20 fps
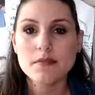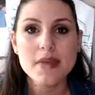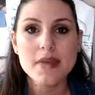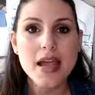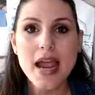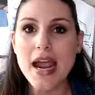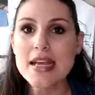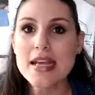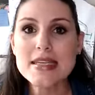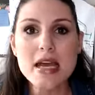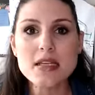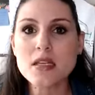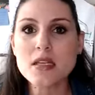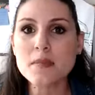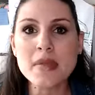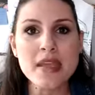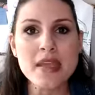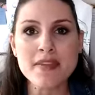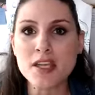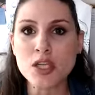it doesn't
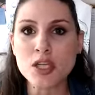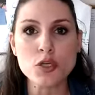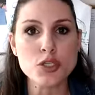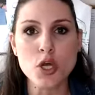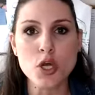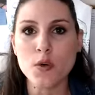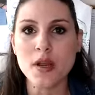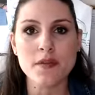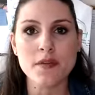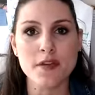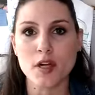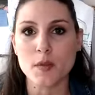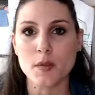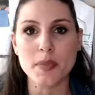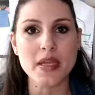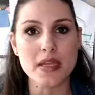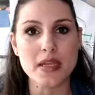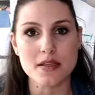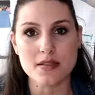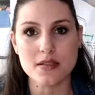mean that you don't have inner
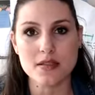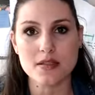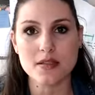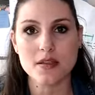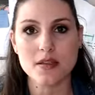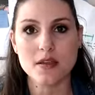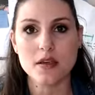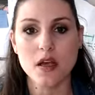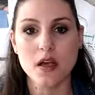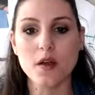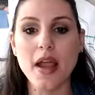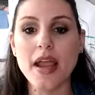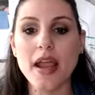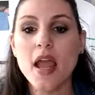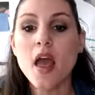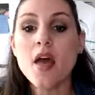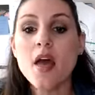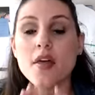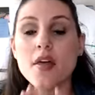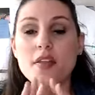peace. Okay,
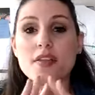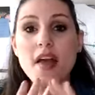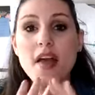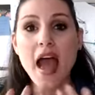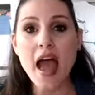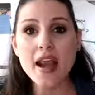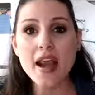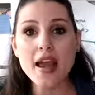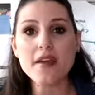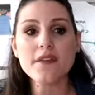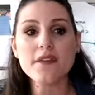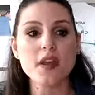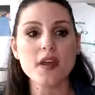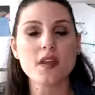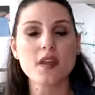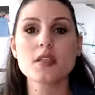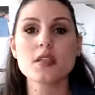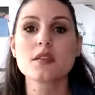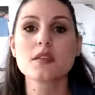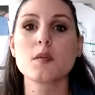that I feel
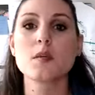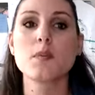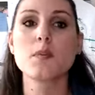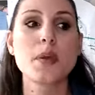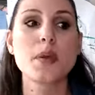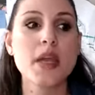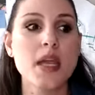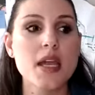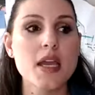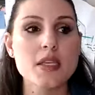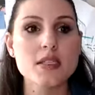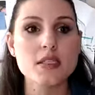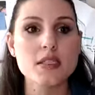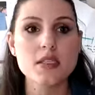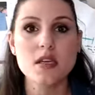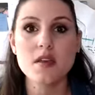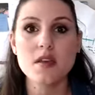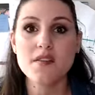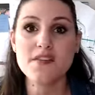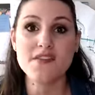is the biggest
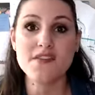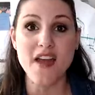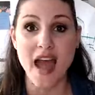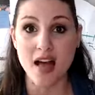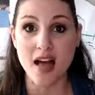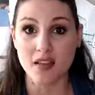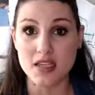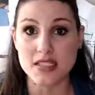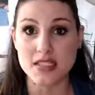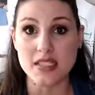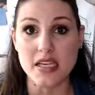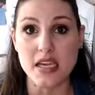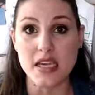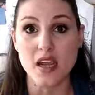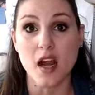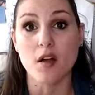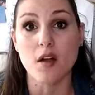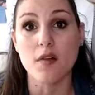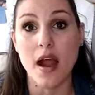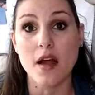fallacy
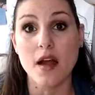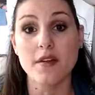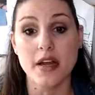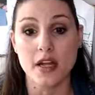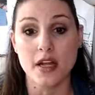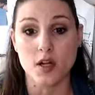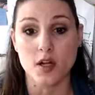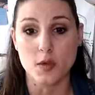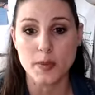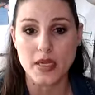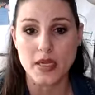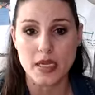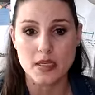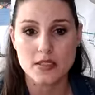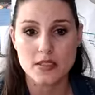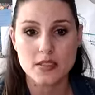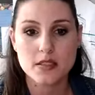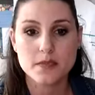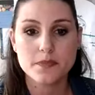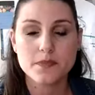around inner
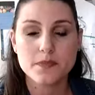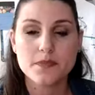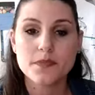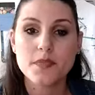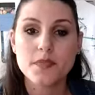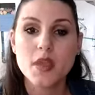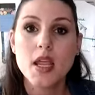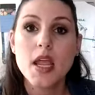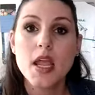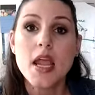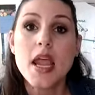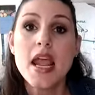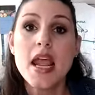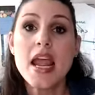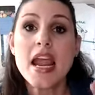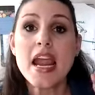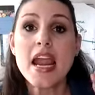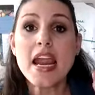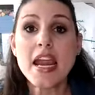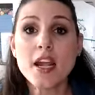peace.
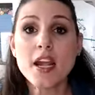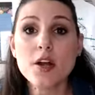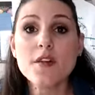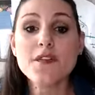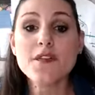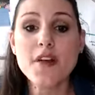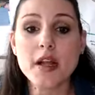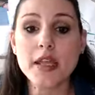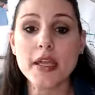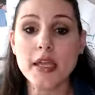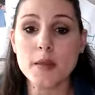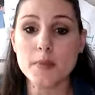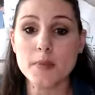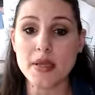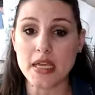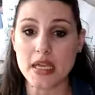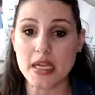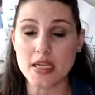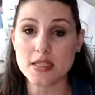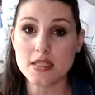Inner fucking
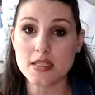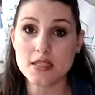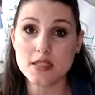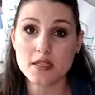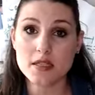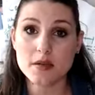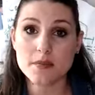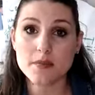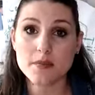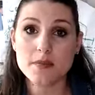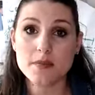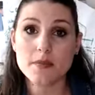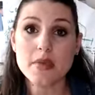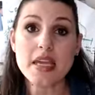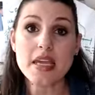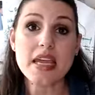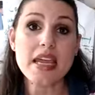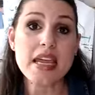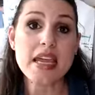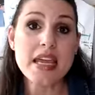peace
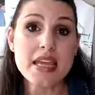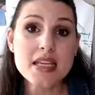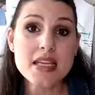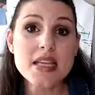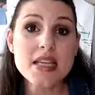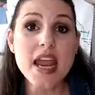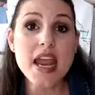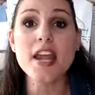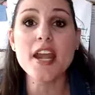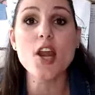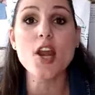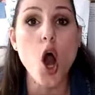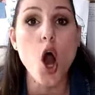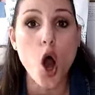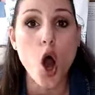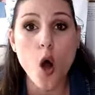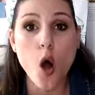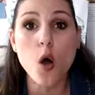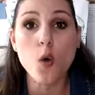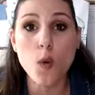is and
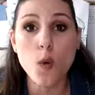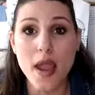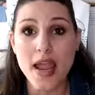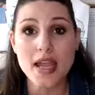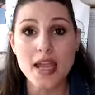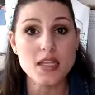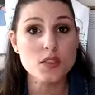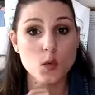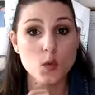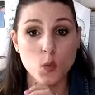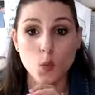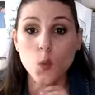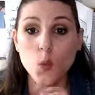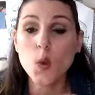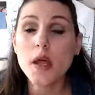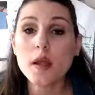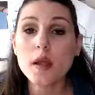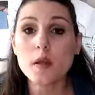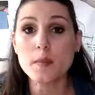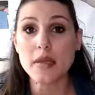always
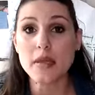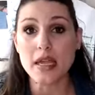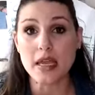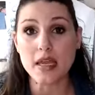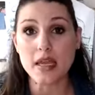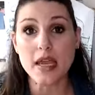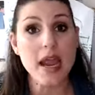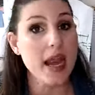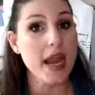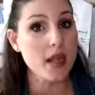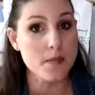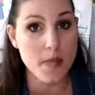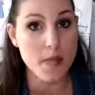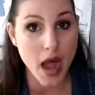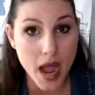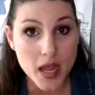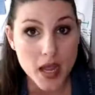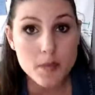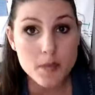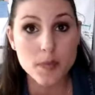will be, in
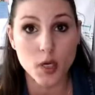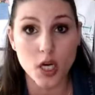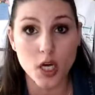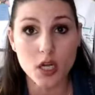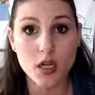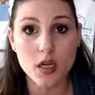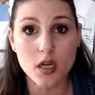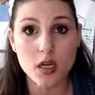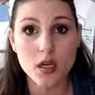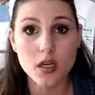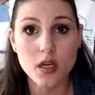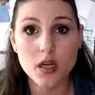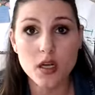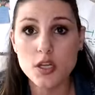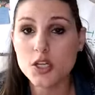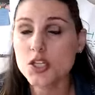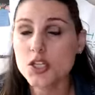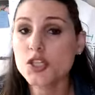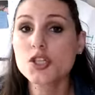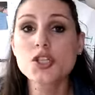my book,
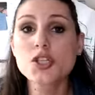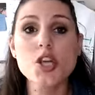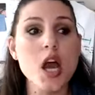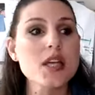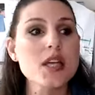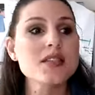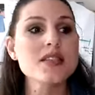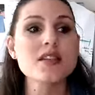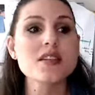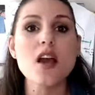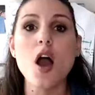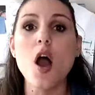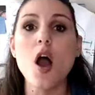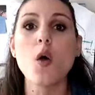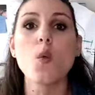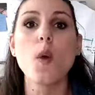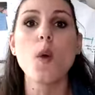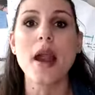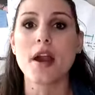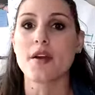just
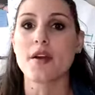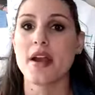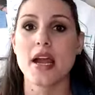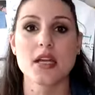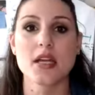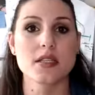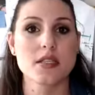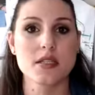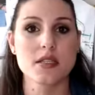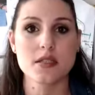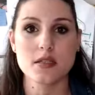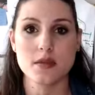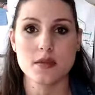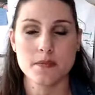awareness.